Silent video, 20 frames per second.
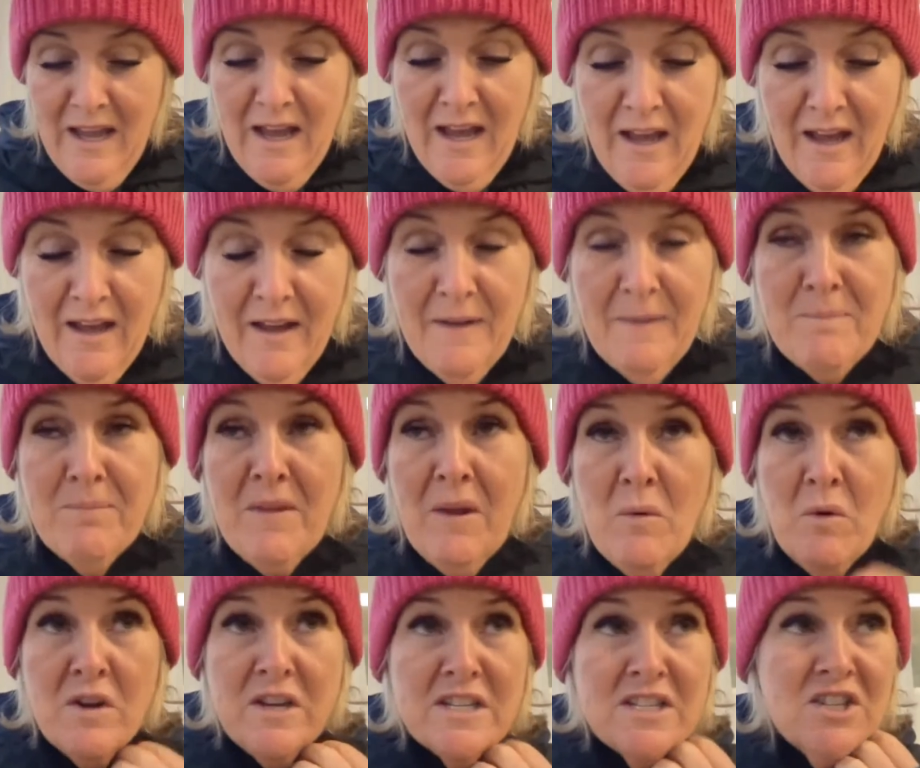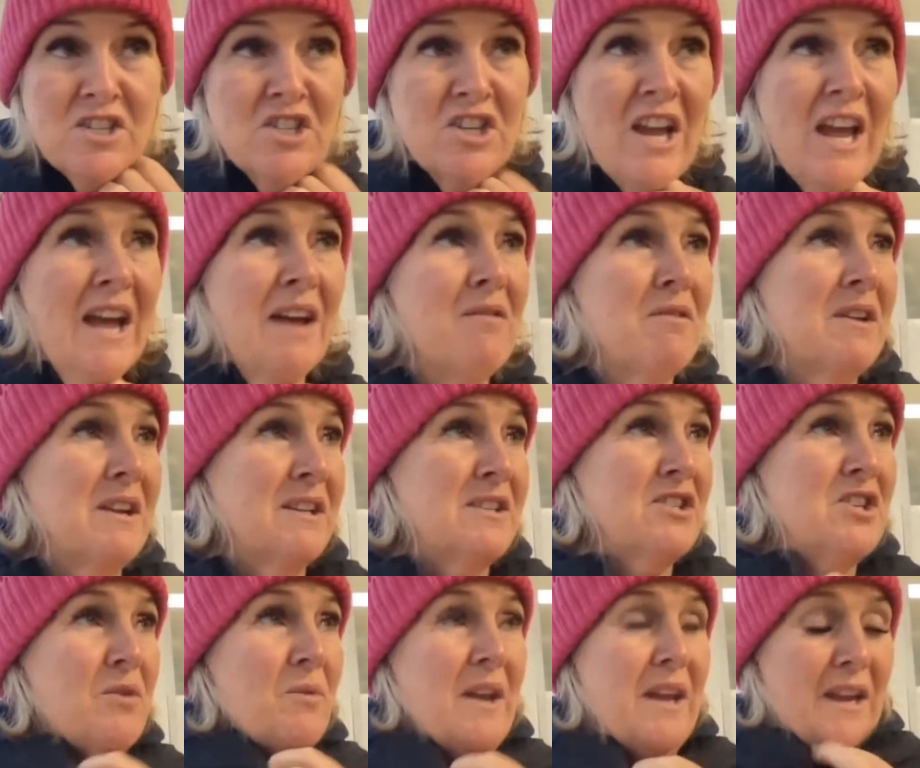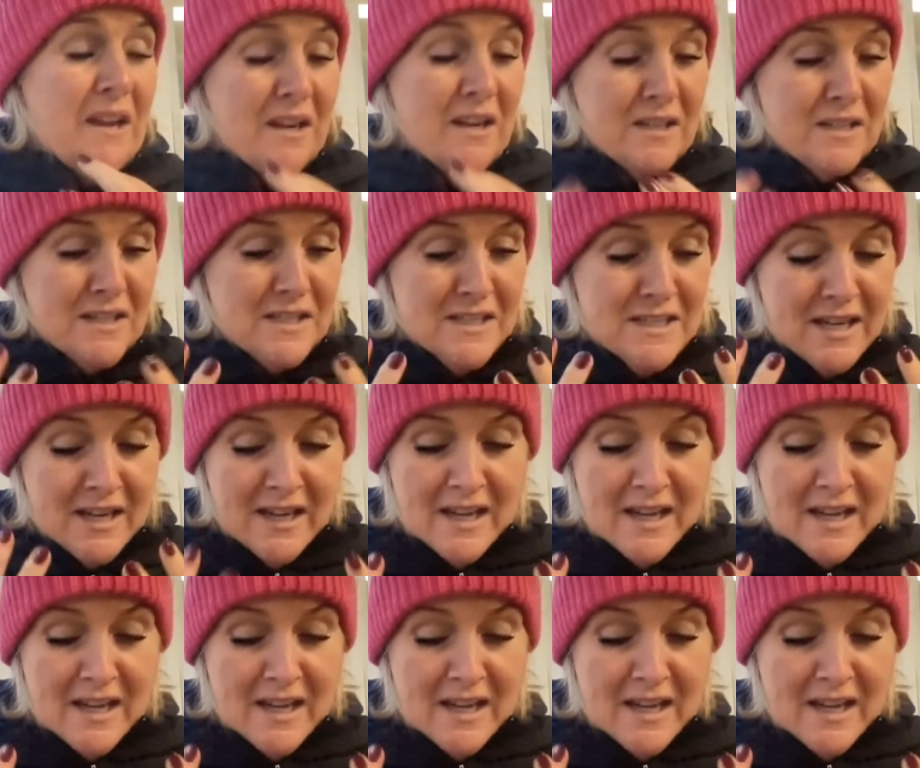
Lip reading: I want you to share it and do it. And